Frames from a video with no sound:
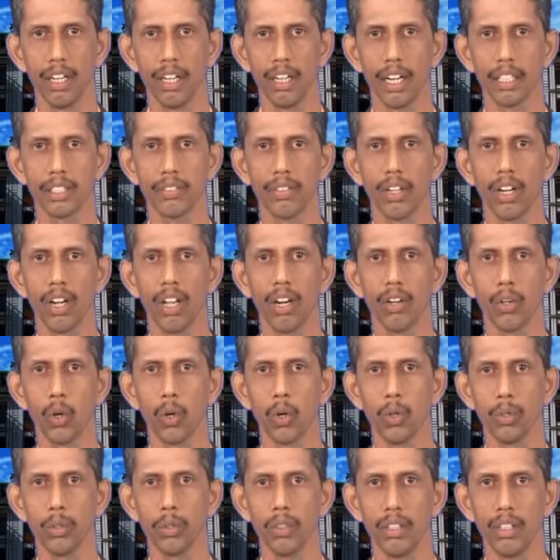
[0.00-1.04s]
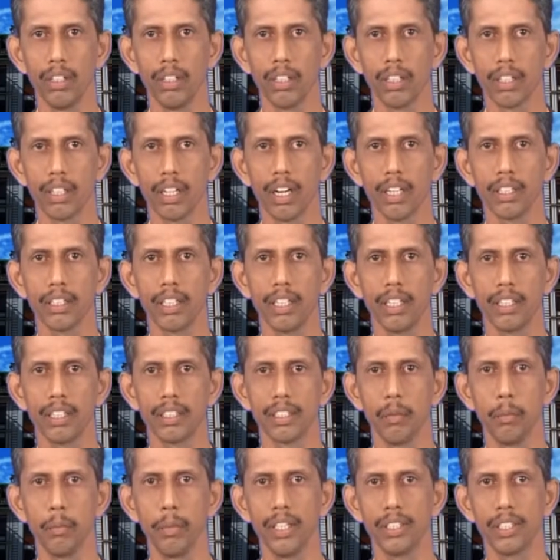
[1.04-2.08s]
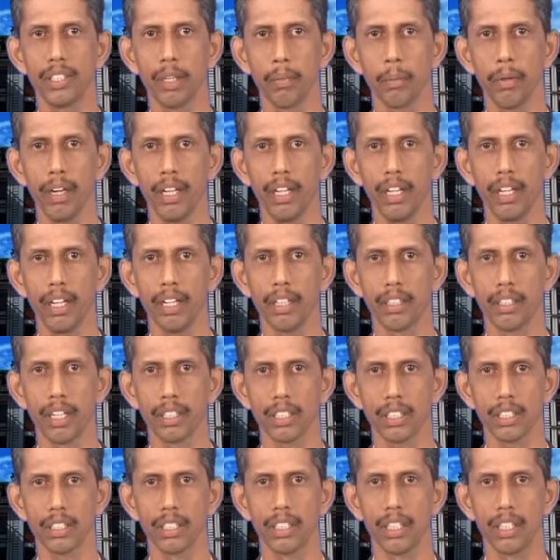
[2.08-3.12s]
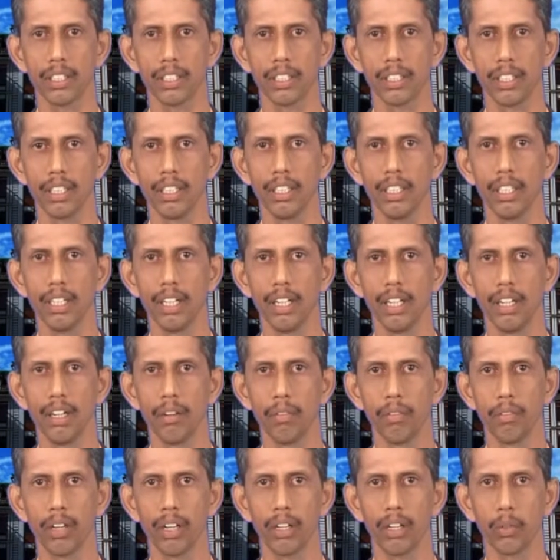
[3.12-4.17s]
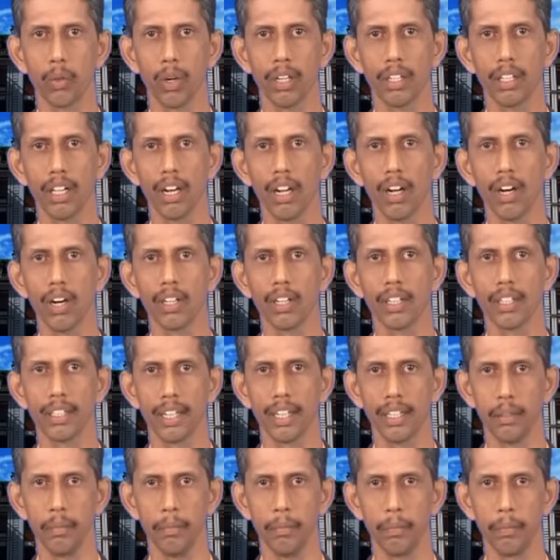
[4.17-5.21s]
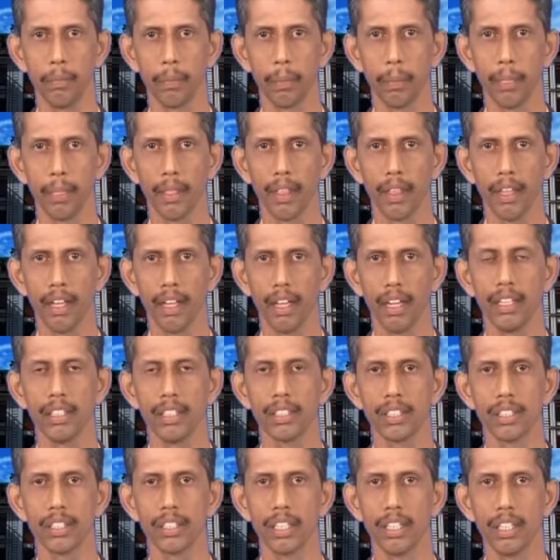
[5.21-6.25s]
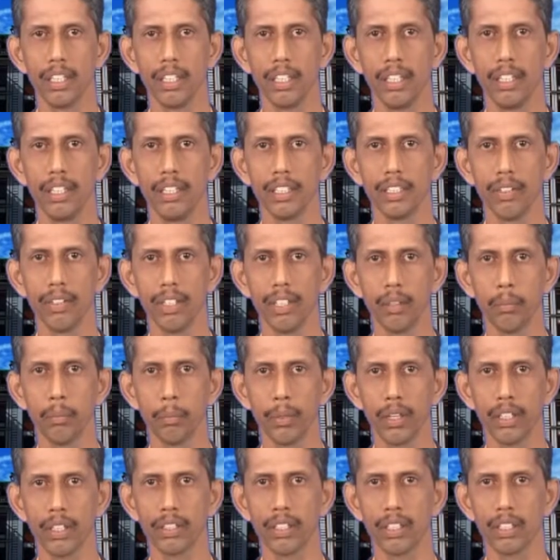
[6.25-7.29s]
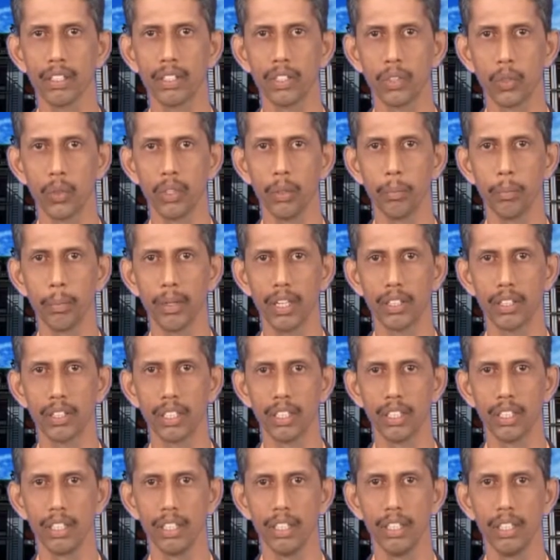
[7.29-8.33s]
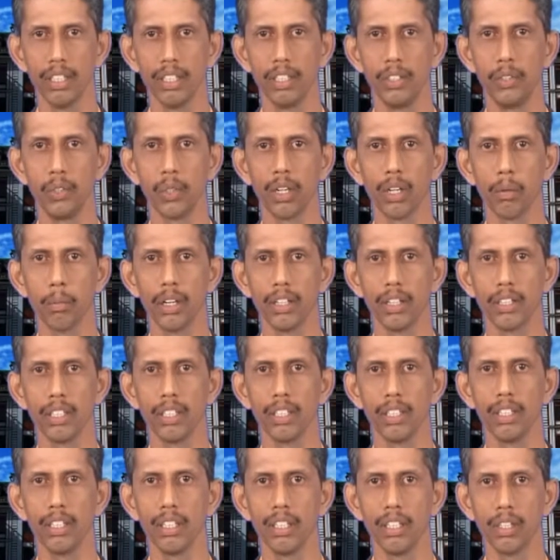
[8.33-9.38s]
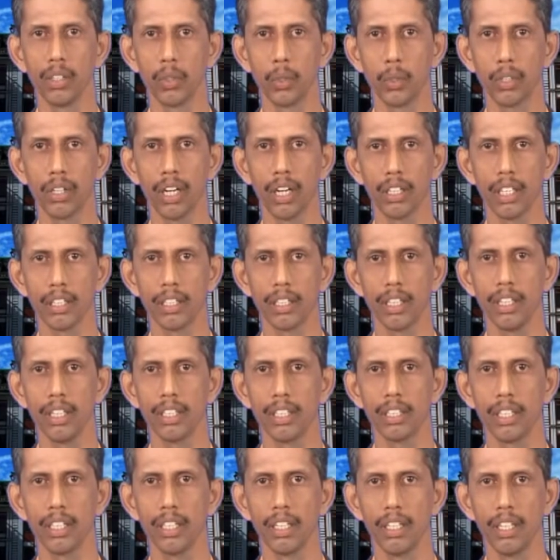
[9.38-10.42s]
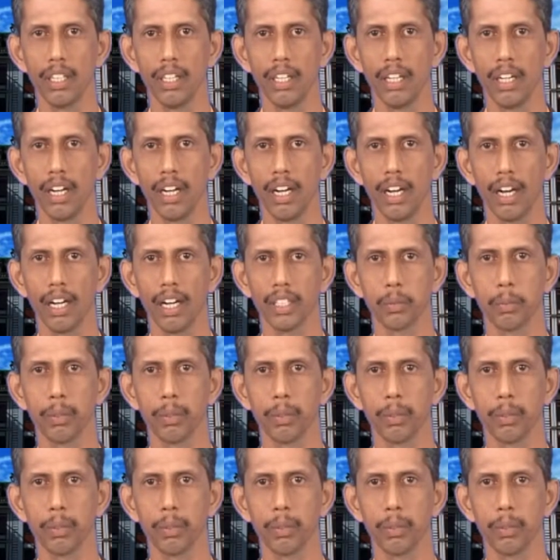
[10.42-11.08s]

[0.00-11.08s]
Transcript: As we all know, concrete is a major player in construction industry for quite a long time. Hence, it is very important to impart durability to concrete as